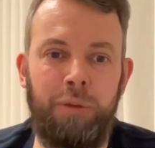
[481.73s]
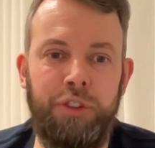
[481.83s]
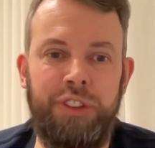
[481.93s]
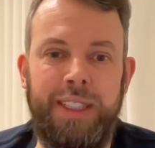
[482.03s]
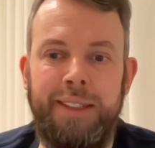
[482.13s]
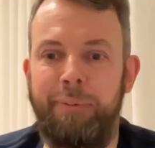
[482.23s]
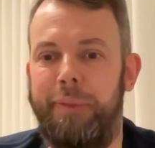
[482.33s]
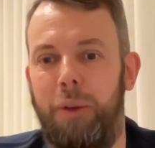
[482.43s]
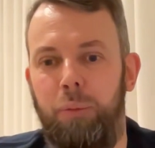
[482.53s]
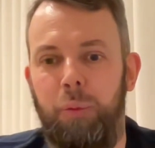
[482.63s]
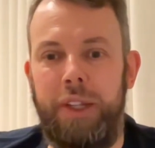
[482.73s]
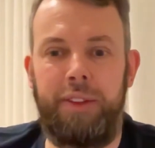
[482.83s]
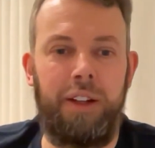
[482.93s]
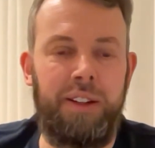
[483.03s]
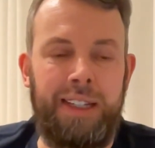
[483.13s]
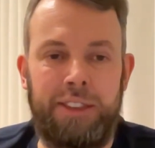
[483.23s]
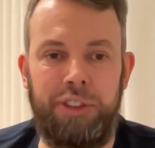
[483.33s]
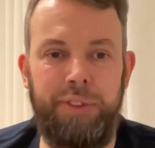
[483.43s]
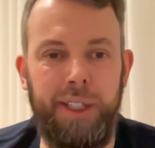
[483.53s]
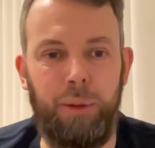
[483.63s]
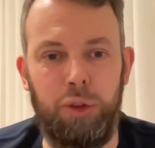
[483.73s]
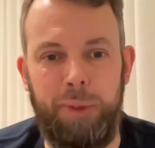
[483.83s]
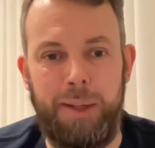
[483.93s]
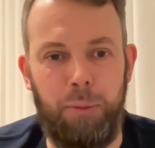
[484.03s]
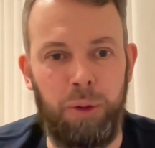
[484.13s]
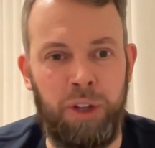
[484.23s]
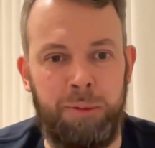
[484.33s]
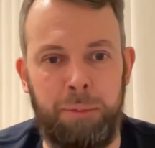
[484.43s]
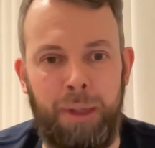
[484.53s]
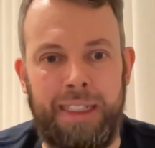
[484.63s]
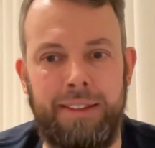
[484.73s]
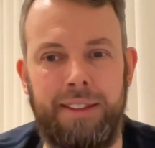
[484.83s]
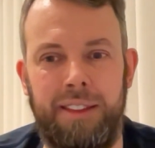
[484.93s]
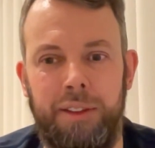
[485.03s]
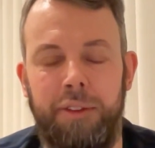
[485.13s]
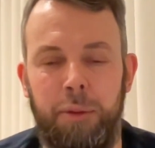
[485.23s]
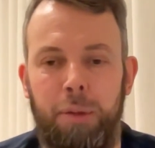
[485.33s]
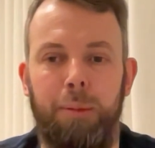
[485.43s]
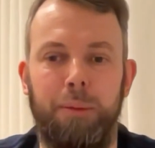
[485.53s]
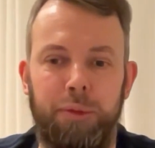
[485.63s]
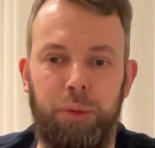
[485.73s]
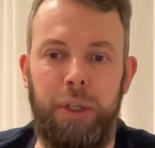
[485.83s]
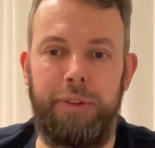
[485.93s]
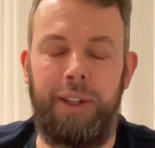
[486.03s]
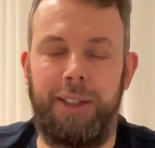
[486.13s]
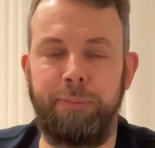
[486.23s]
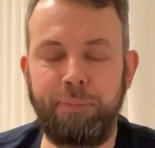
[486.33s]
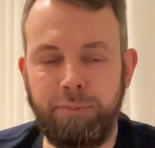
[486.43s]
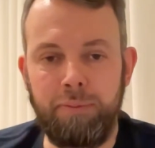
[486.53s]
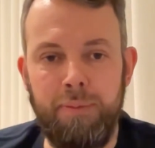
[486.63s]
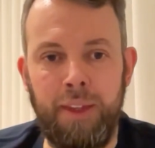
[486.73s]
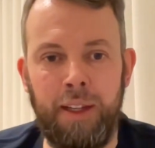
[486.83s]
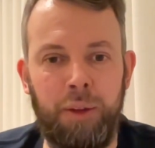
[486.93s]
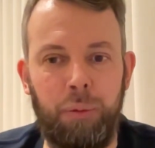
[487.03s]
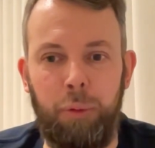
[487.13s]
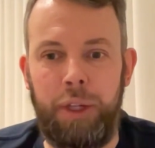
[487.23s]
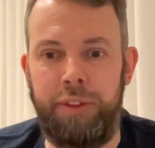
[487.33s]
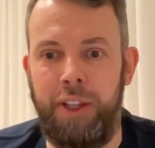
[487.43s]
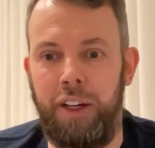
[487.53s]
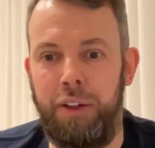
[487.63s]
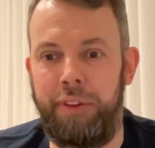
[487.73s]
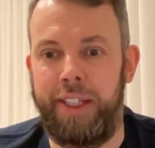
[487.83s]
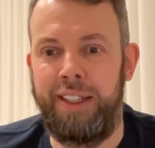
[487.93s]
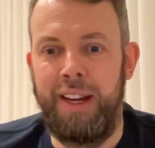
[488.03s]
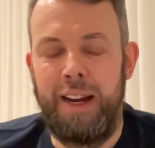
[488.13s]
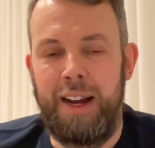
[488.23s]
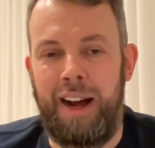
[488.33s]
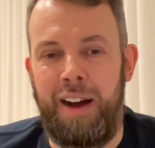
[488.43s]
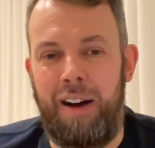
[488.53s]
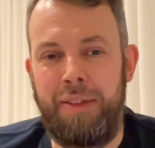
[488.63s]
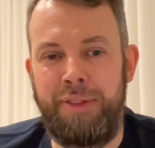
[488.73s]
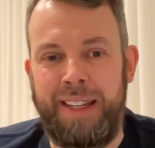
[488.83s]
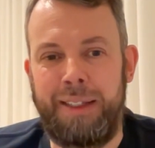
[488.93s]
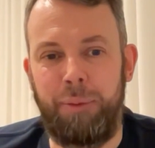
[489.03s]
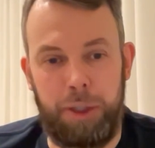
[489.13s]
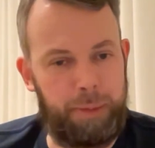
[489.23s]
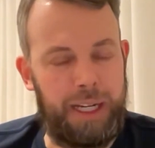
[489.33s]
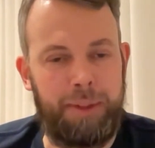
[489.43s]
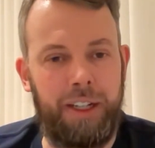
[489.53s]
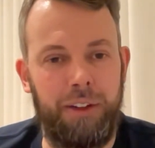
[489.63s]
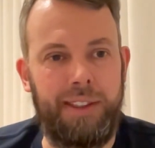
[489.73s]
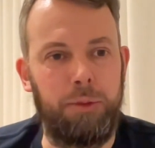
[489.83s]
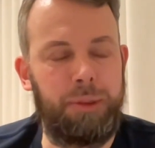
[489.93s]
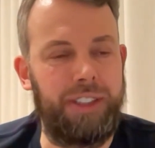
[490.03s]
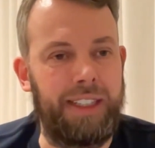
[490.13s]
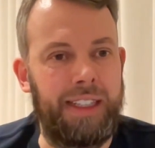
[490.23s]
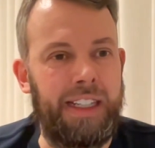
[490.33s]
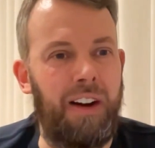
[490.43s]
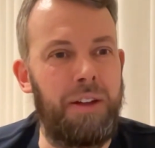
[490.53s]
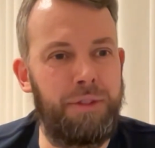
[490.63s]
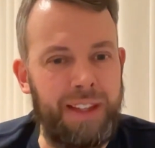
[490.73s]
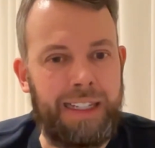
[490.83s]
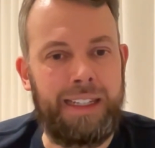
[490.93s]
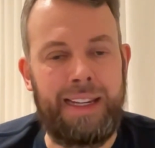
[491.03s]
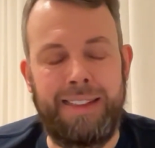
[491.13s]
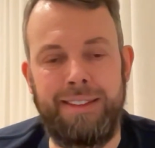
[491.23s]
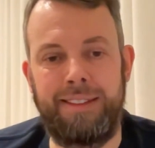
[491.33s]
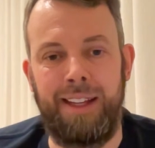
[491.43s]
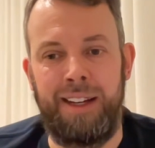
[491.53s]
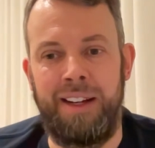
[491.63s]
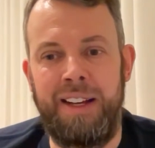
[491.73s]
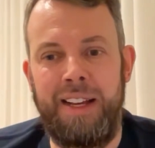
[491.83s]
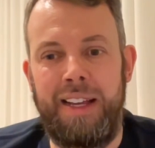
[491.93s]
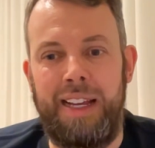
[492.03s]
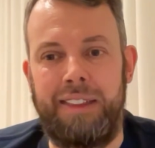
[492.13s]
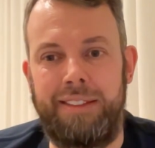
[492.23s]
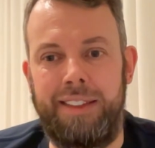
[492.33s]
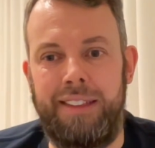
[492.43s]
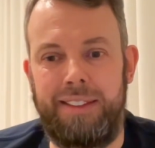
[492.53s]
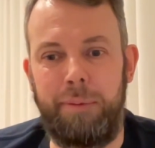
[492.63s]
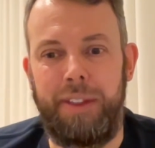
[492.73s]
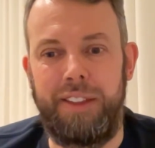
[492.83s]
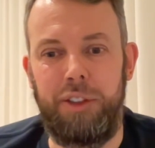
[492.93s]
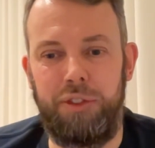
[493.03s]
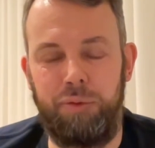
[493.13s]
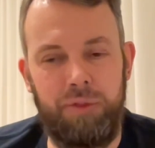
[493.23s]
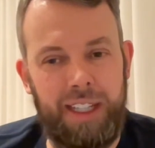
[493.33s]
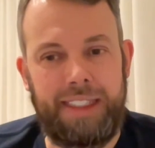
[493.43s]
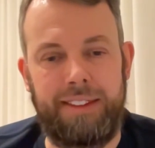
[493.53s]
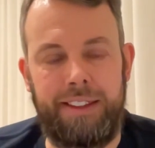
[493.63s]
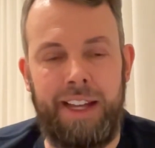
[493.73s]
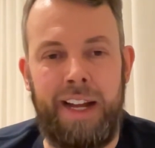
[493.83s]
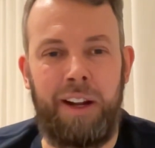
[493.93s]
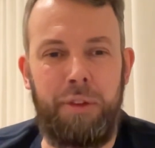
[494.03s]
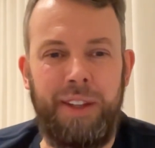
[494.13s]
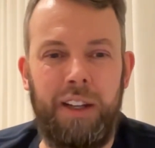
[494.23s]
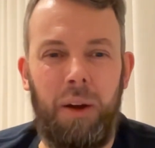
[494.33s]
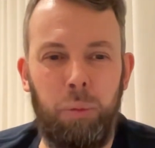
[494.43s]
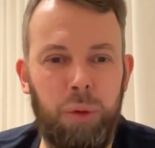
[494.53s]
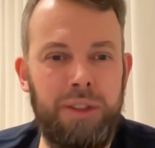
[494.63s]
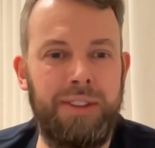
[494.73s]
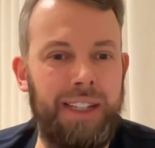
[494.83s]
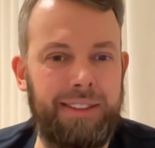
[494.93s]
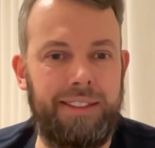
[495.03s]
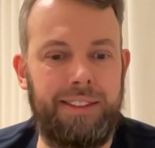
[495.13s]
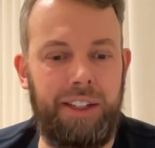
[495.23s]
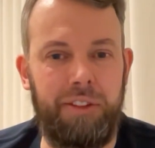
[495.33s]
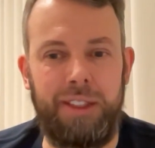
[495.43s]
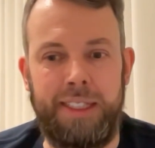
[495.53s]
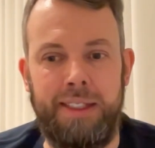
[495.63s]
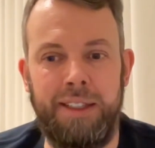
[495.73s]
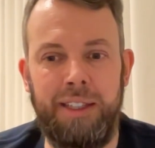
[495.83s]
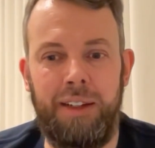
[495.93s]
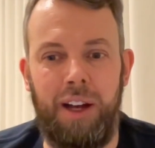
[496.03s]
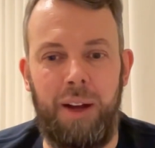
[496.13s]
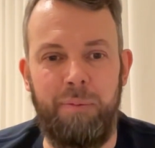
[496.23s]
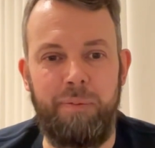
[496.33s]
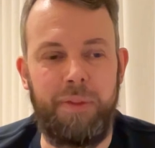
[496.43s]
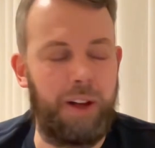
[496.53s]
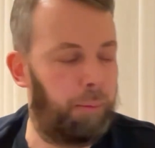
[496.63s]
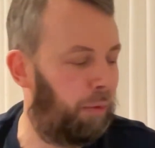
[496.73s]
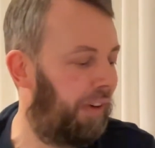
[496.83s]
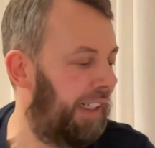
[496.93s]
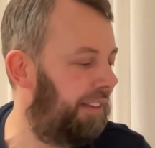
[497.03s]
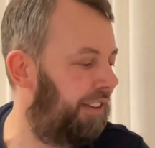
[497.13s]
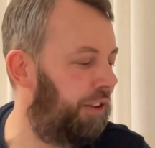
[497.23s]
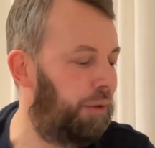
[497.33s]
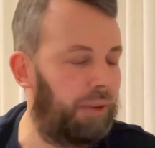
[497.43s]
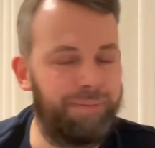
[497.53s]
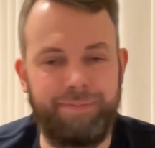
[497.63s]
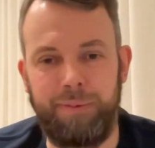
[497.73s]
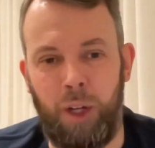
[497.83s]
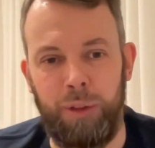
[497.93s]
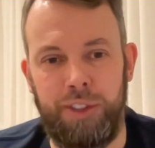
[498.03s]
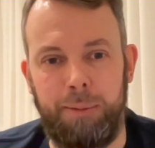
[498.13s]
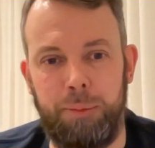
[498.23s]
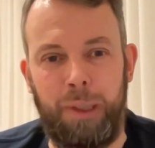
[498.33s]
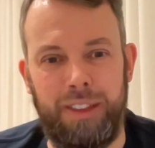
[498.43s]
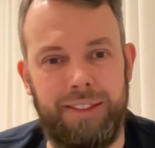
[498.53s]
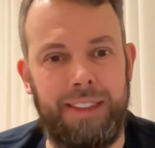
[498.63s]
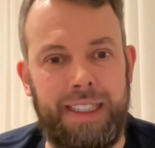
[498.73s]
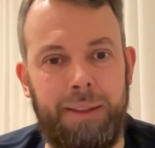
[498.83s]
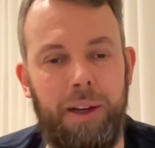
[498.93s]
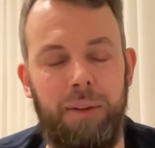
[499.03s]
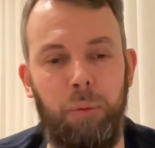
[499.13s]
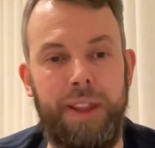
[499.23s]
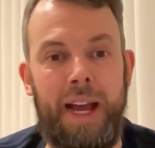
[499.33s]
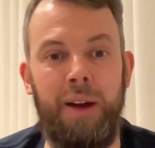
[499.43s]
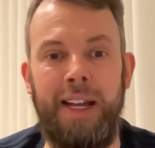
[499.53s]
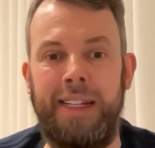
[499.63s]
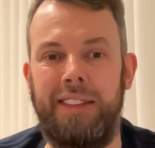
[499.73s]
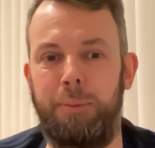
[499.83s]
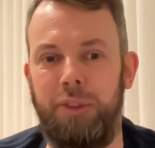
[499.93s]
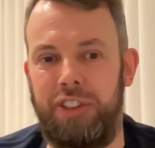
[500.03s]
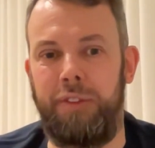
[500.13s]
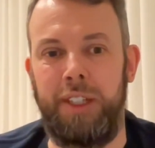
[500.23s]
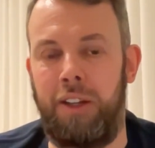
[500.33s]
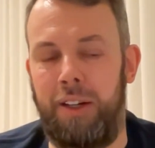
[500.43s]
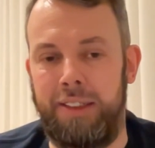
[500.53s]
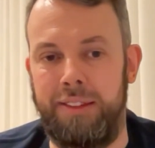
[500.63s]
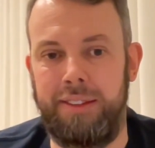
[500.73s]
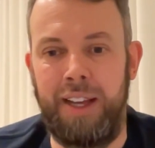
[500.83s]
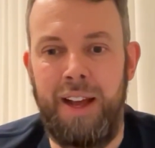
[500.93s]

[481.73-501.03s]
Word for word: obviously with uh, electric vehicles being more commonplace and the, the problems with. Uh, Uh, with, with the earthing, uh, I think with the P M E earthing particularly, I think it's uh, it's, it's something that relates to that. And I think I wouldn't necessarily um, apply it to hot tubs personally um, without any specific guidance.